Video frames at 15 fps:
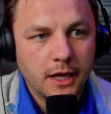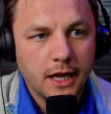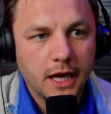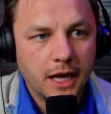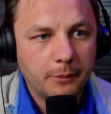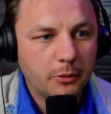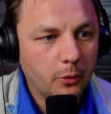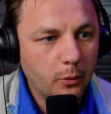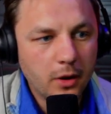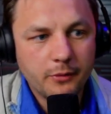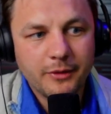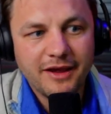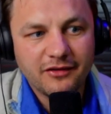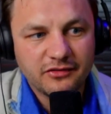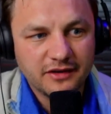But what
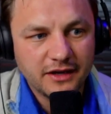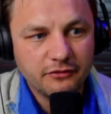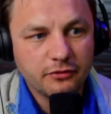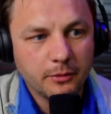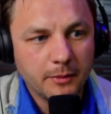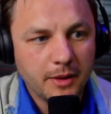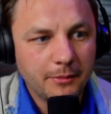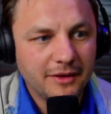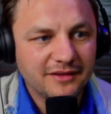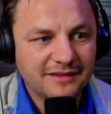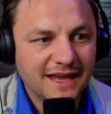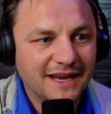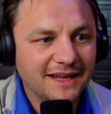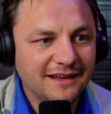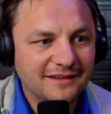we have seen from him is
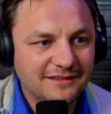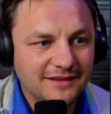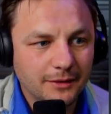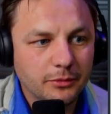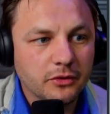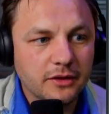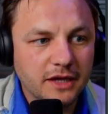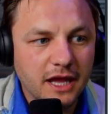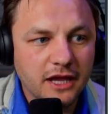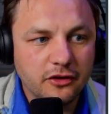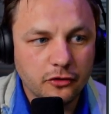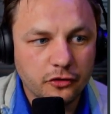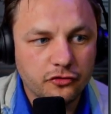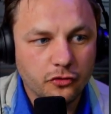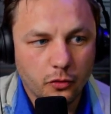that he is typically a
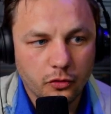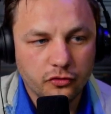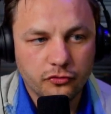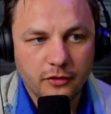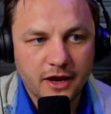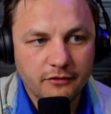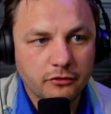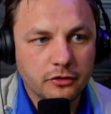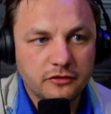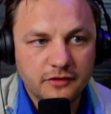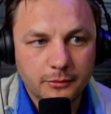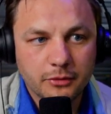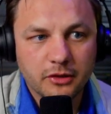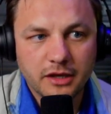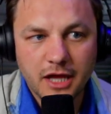good total driver,
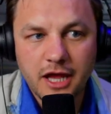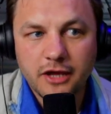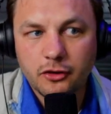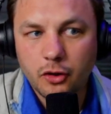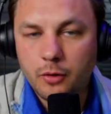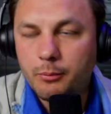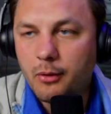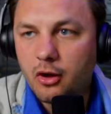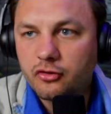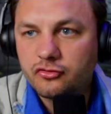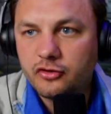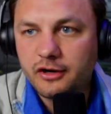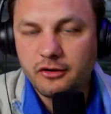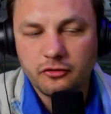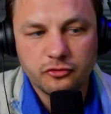typically a good ball
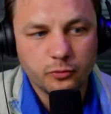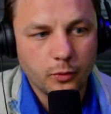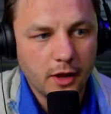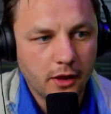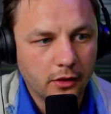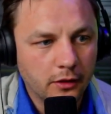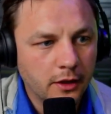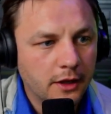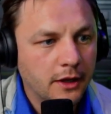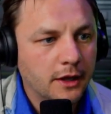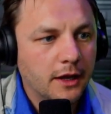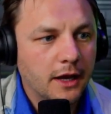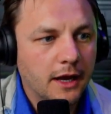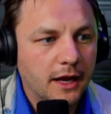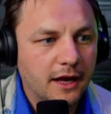striker as well,
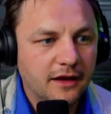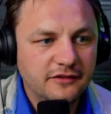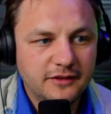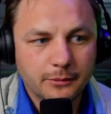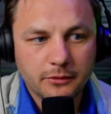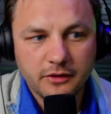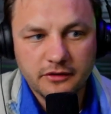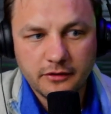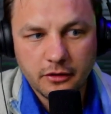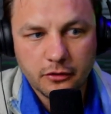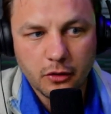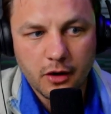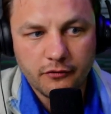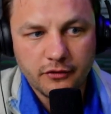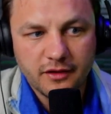and typically a
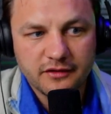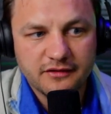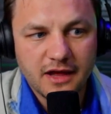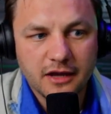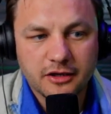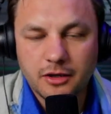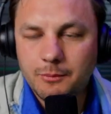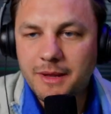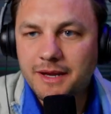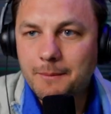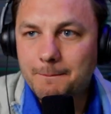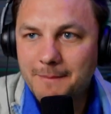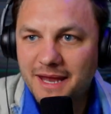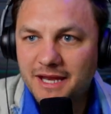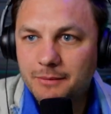golfer that's not going to make
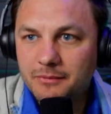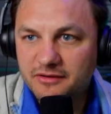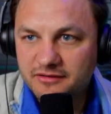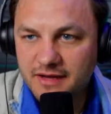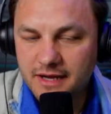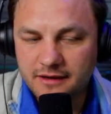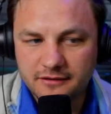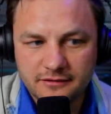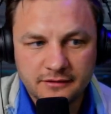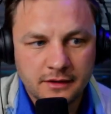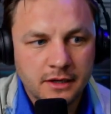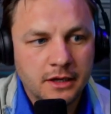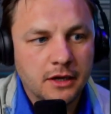many mistakes.